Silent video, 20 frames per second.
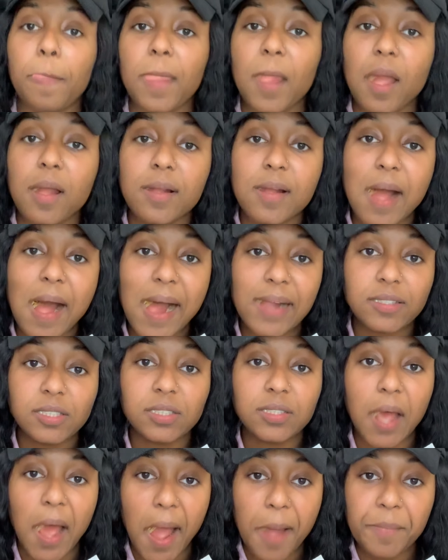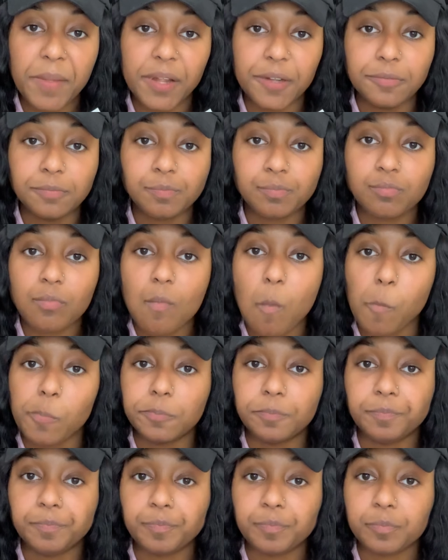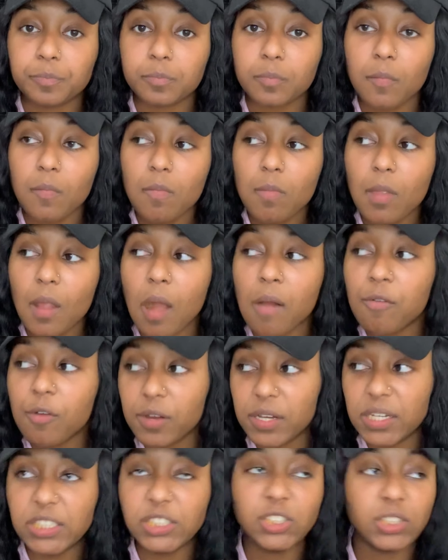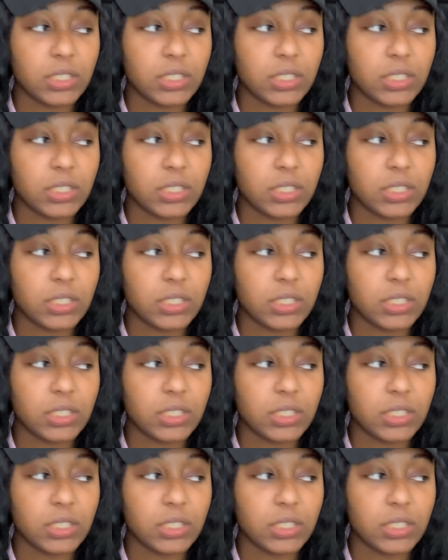God's timing for each